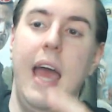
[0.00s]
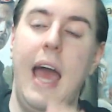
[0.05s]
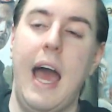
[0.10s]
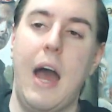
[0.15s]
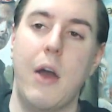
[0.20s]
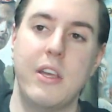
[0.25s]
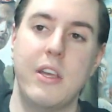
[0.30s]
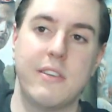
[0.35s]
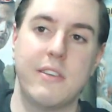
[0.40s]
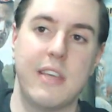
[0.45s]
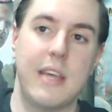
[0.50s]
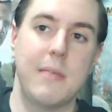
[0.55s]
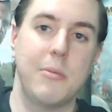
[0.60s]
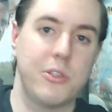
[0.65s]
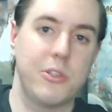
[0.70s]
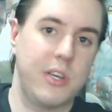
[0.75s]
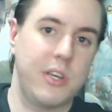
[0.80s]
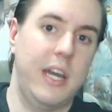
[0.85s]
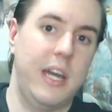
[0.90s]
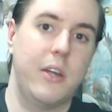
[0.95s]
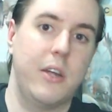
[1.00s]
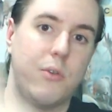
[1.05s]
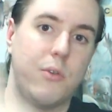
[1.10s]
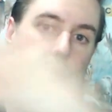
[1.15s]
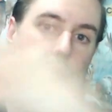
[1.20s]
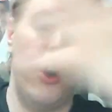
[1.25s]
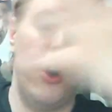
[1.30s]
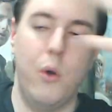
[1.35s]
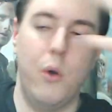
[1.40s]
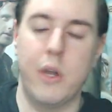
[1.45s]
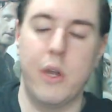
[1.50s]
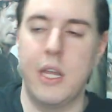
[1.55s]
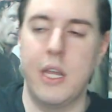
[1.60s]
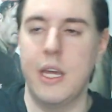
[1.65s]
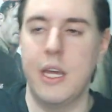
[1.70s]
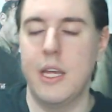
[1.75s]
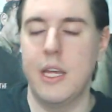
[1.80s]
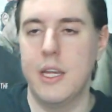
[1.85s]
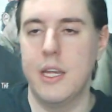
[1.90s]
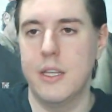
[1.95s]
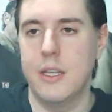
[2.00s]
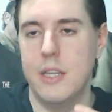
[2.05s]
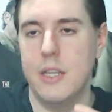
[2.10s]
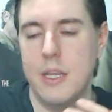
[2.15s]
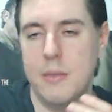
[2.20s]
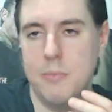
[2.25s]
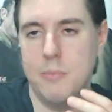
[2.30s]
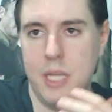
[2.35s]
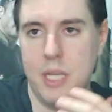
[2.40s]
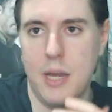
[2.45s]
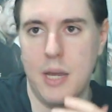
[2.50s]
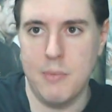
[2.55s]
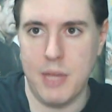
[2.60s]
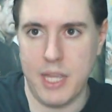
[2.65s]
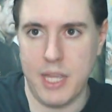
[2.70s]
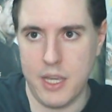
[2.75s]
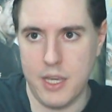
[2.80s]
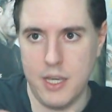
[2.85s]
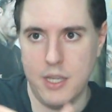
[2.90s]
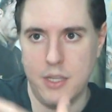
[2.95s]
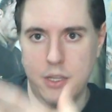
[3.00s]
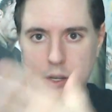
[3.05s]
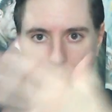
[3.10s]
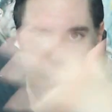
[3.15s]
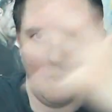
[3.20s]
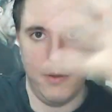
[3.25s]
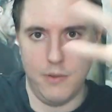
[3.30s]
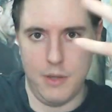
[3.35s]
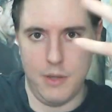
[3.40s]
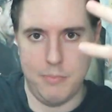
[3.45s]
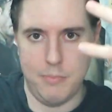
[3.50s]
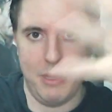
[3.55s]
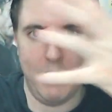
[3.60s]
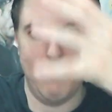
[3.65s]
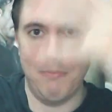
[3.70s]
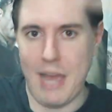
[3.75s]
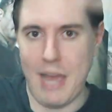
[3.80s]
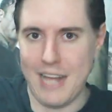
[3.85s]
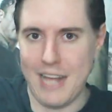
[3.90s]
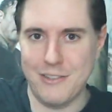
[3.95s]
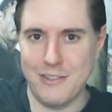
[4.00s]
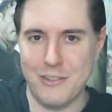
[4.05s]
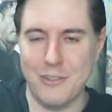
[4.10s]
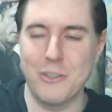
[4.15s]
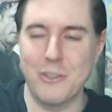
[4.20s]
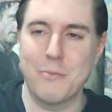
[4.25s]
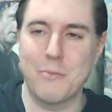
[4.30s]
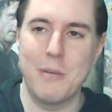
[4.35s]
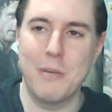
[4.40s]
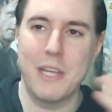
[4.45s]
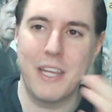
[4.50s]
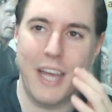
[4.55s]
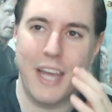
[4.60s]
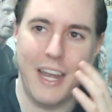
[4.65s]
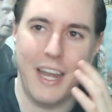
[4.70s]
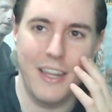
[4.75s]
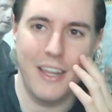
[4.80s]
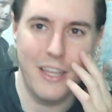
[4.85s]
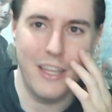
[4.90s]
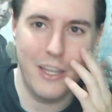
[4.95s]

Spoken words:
how he's able to kind of grow and become like a, you know, a big bad, so to speak, kind of